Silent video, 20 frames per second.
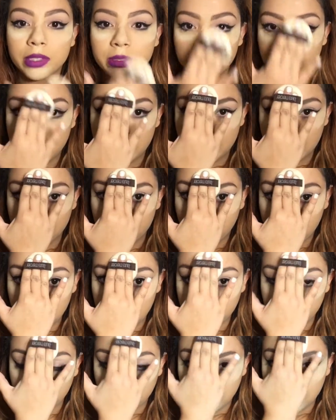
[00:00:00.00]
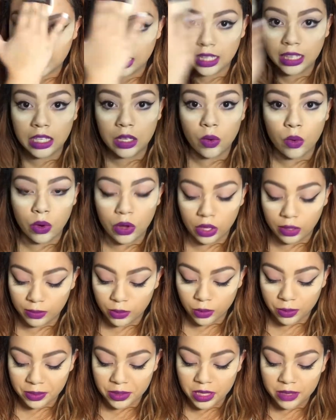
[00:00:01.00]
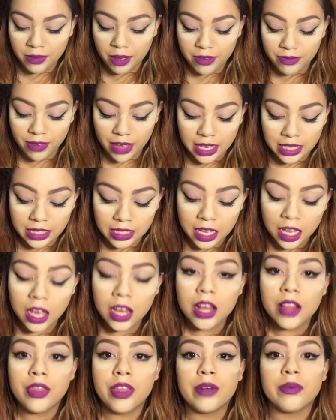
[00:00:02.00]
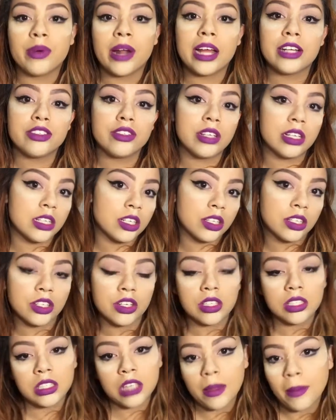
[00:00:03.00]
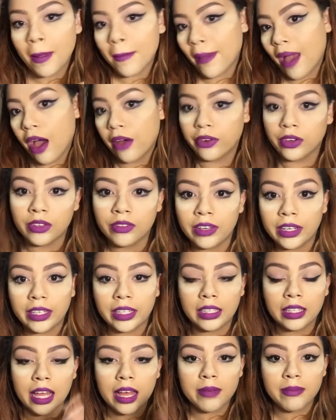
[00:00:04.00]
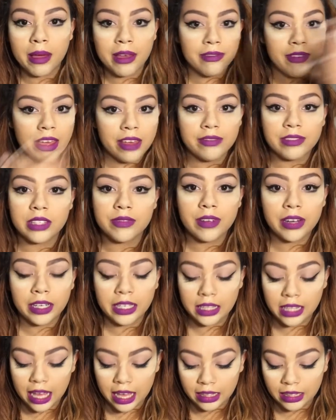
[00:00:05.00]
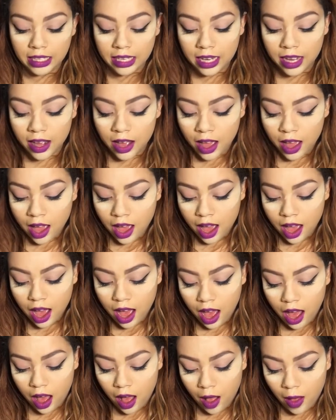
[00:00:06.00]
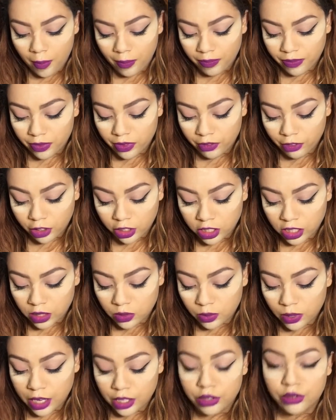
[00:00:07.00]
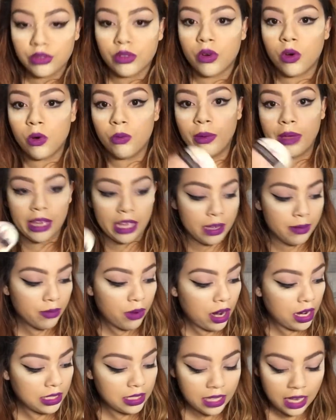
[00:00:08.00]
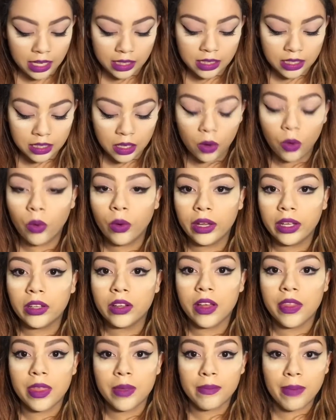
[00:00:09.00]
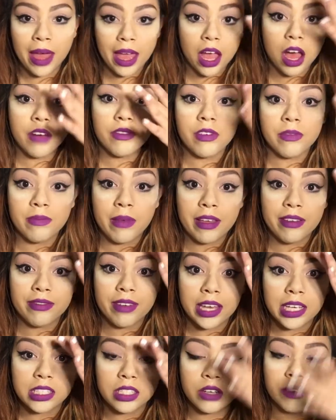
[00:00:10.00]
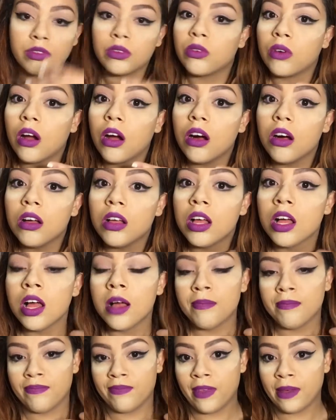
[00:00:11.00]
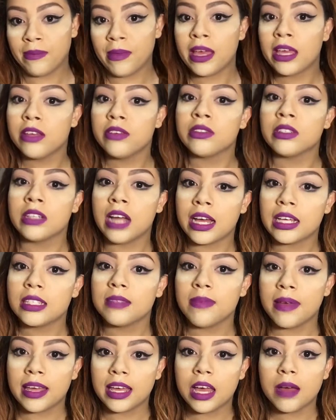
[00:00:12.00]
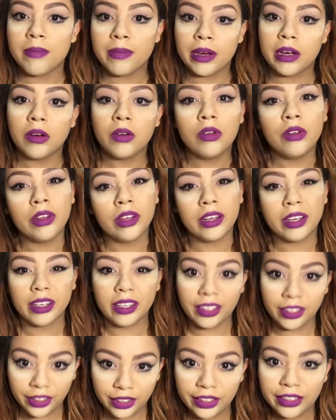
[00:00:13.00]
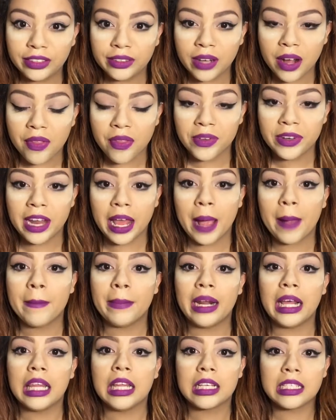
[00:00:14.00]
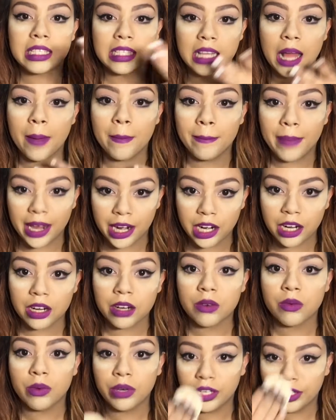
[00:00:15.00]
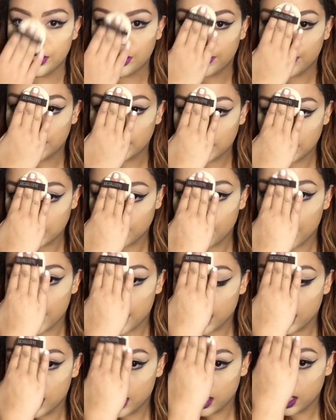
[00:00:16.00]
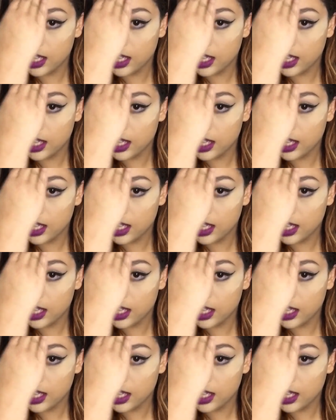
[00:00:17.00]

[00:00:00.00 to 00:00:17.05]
me see a big difference in the oil absorption in my face than when I traditionally just set my my face very lightly, versus when I do the whole baking process. The oil and the payoff of my face overall, and I may use nice makeup and it'll look good throughout the day, but it looks a lot better when you do it this way.